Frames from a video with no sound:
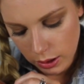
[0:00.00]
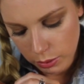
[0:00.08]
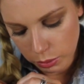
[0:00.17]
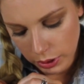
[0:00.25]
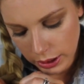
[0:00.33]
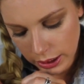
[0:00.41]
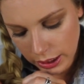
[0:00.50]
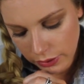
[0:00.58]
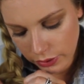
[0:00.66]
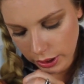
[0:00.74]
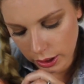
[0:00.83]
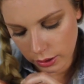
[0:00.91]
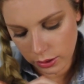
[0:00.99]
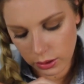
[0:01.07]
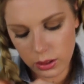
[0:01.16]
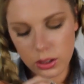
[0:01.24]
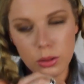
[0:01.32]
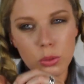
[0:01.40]
and by leaving
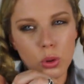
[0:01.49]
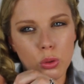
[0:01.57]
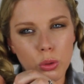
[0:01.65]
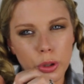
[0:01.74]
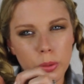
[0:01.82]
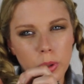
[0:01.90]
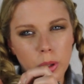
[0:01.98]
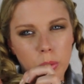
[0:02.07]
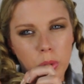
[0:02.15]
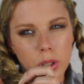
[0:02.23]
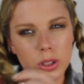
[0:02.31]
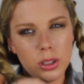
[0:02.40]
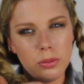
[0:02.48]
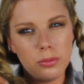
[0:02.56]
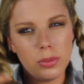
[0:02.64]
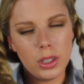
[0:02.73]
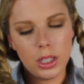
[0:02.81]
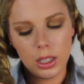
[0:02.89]
the small room at the bottom